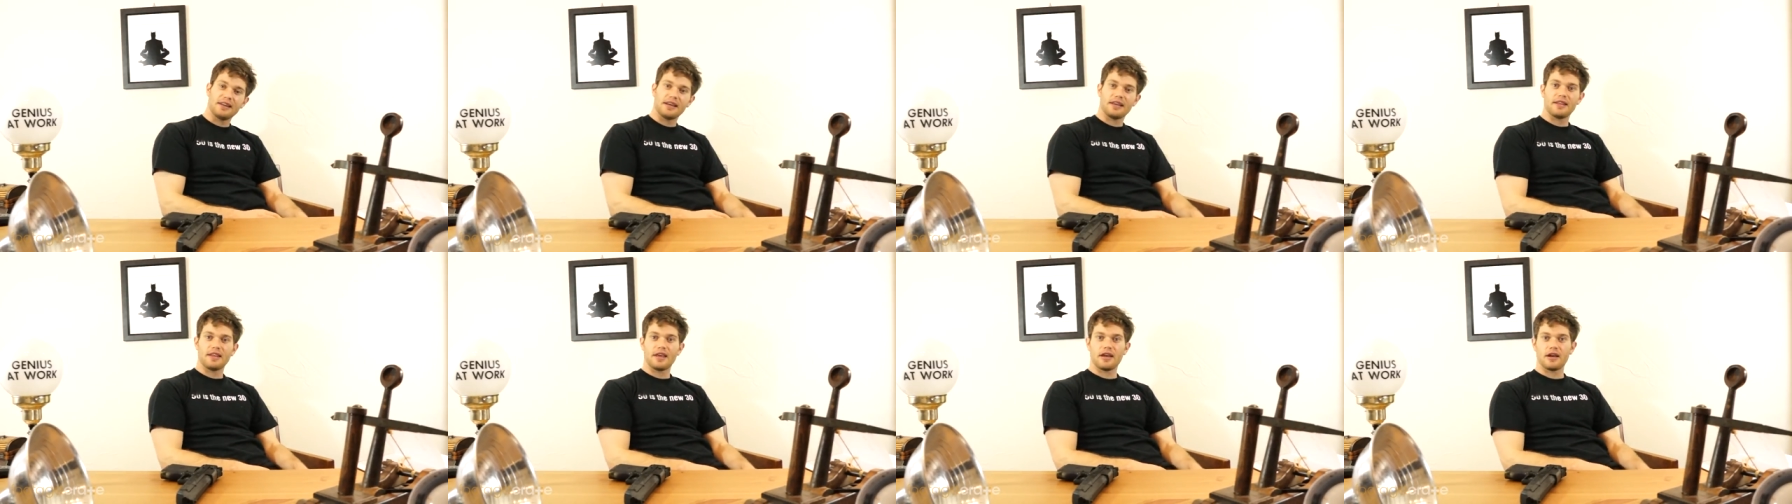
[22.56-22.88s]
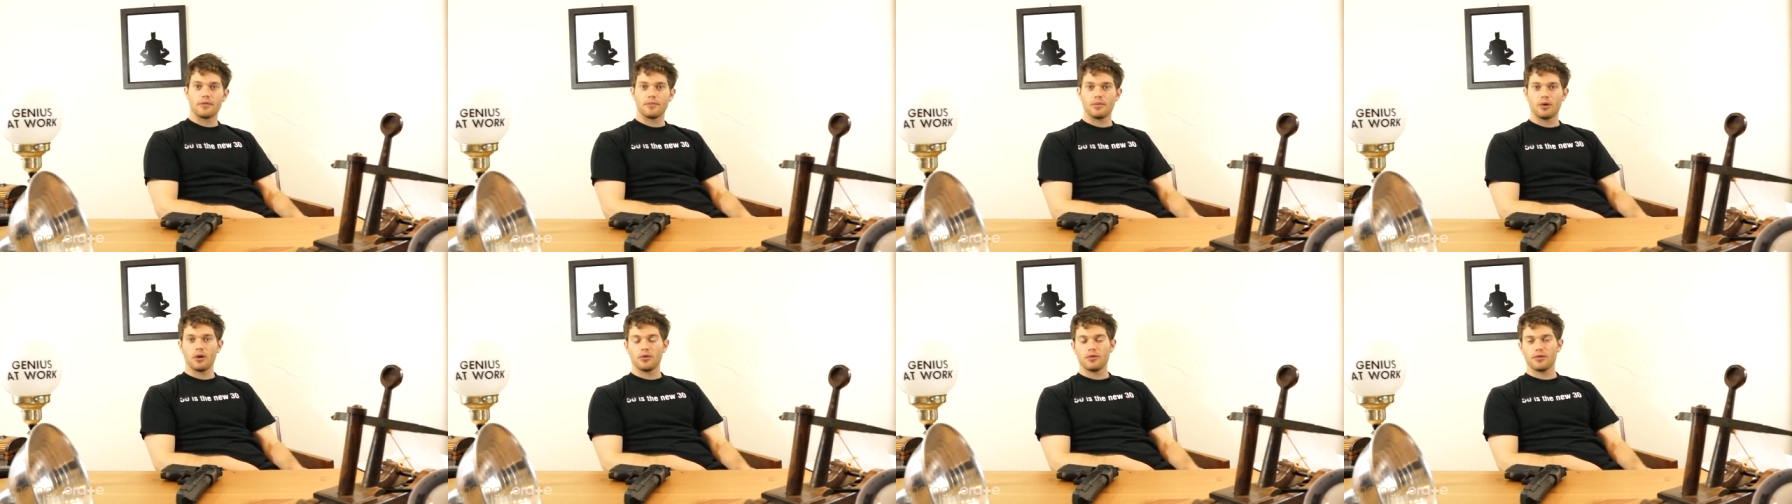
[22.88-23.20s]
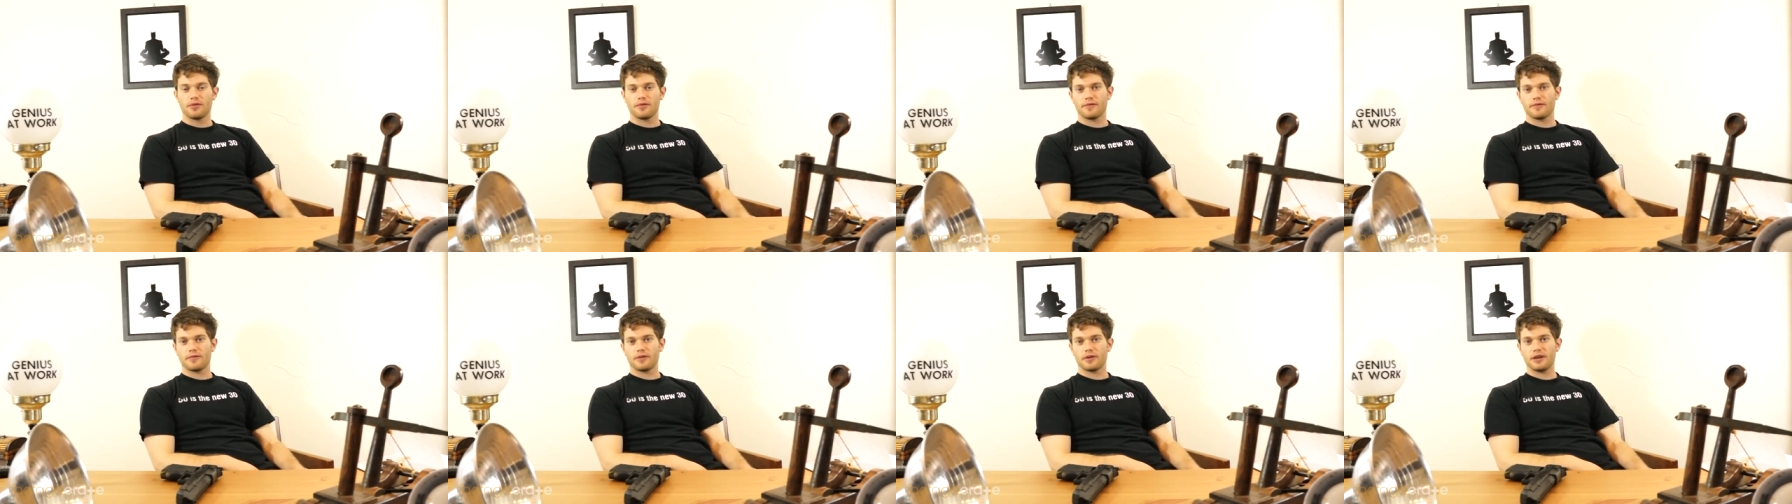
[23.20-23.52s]
and they are
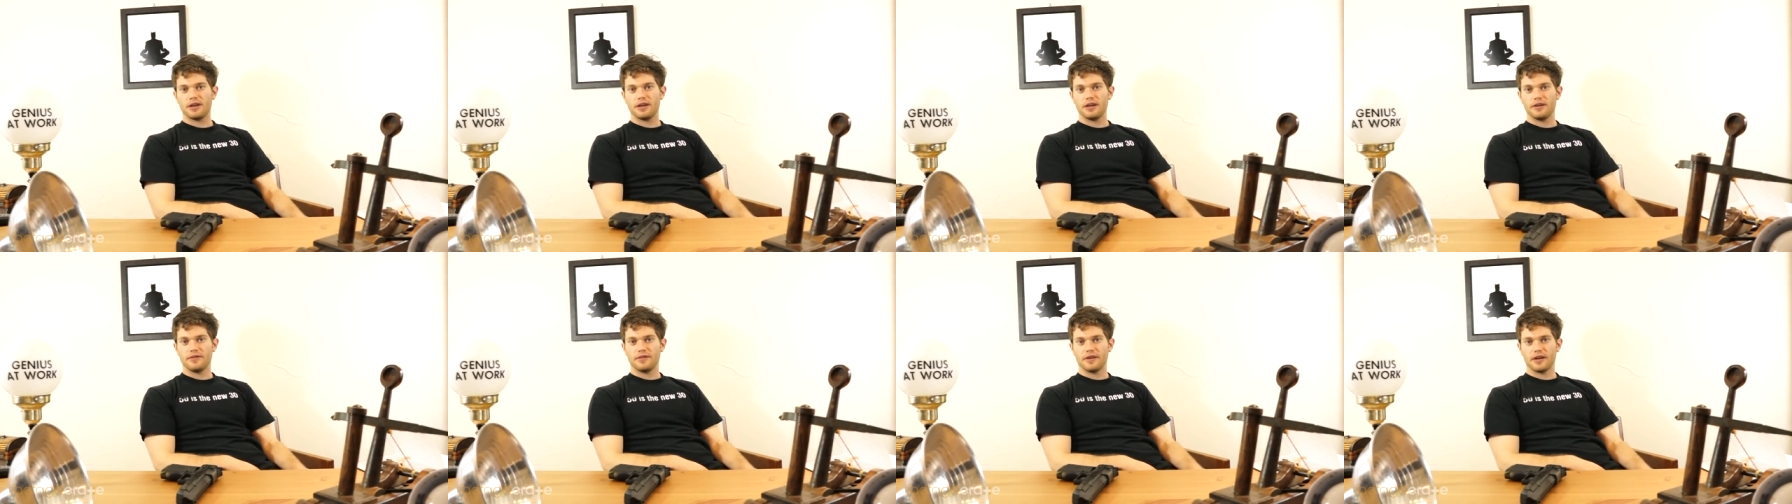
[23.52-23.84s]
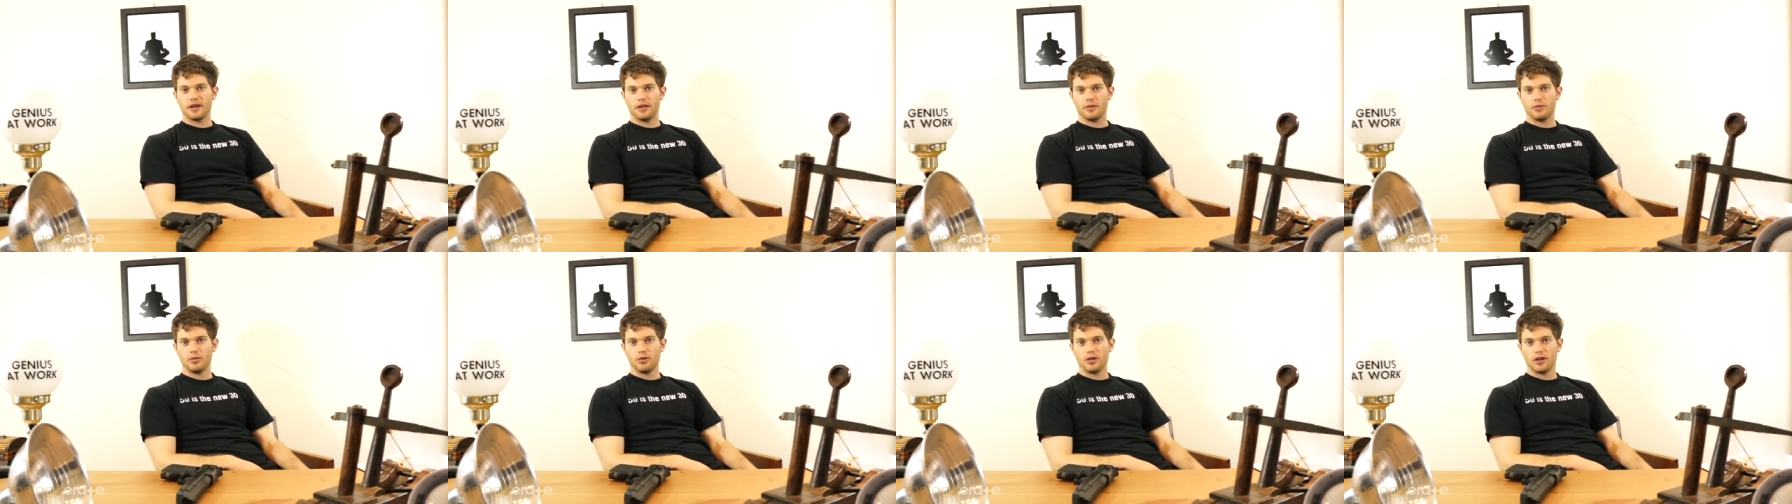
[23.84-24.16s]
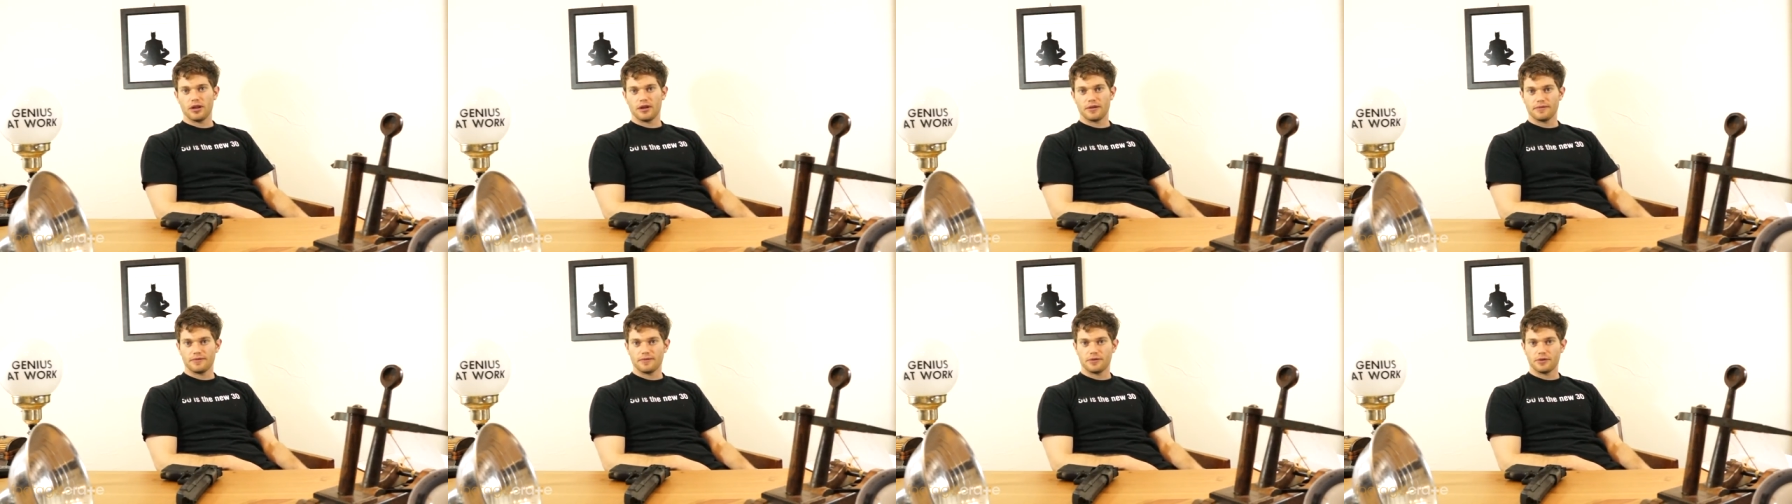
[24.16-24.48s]
both free, available
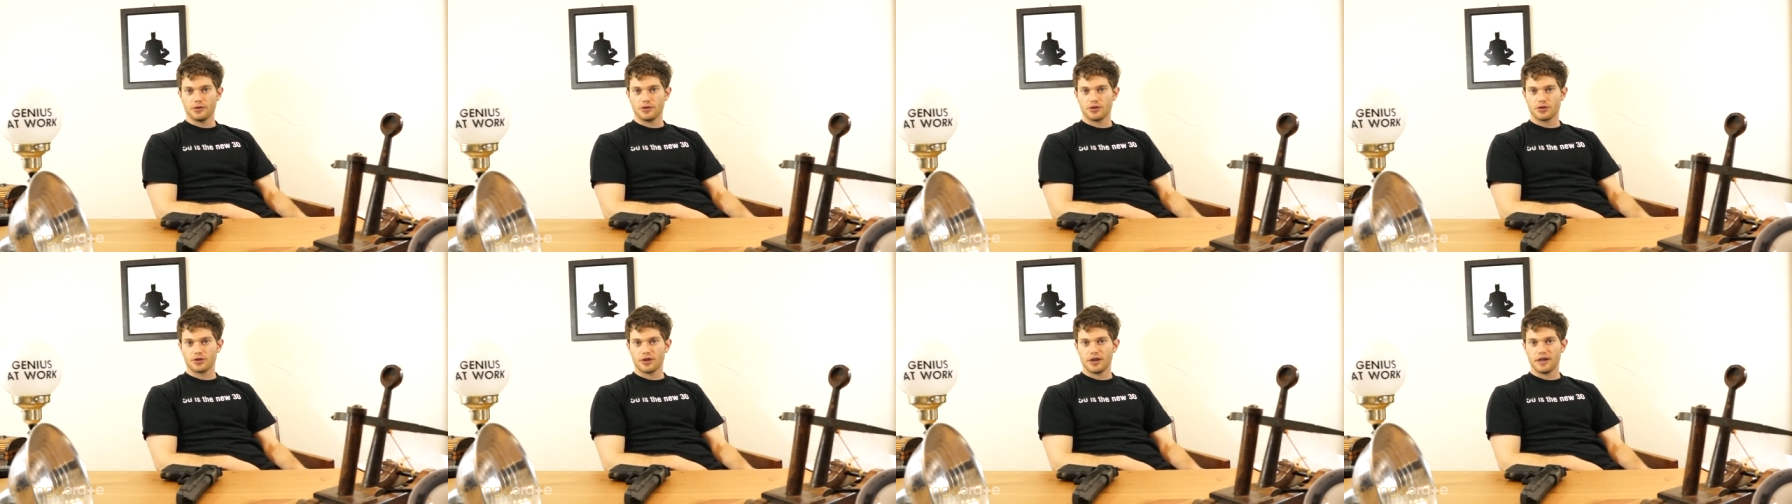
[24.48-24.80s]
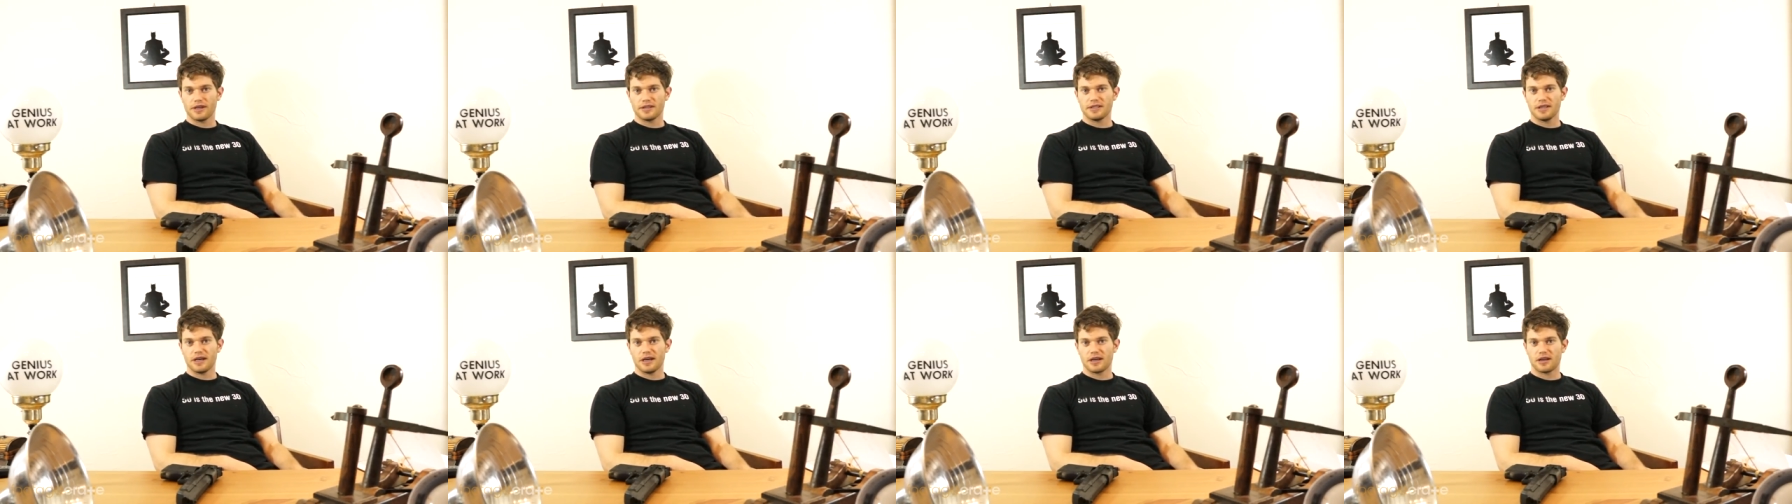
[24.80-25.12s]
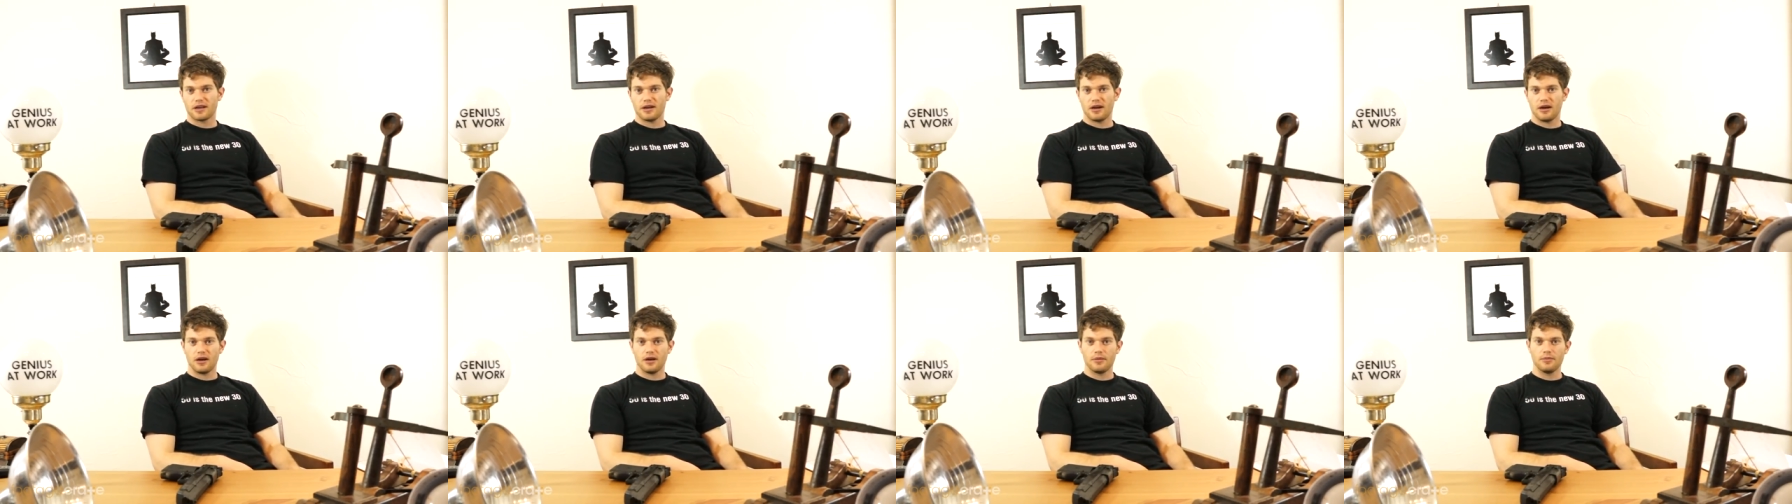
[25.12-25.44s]
on
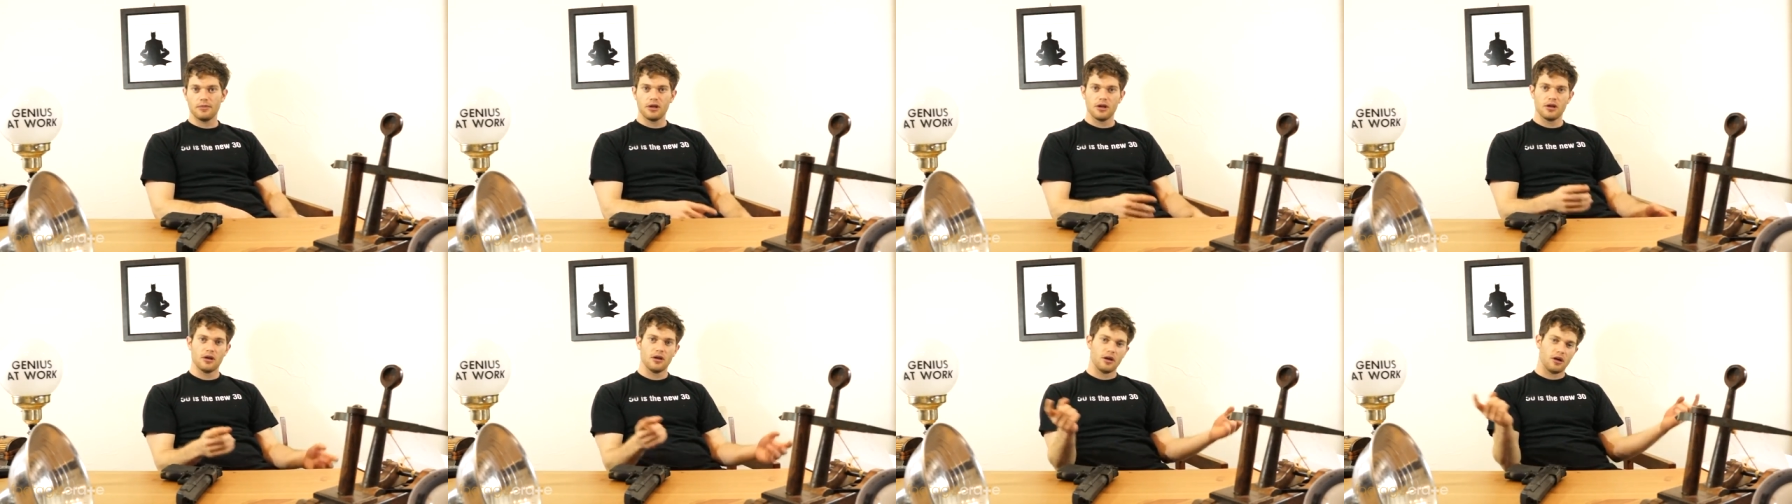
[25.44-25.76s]
FootageCrate.com.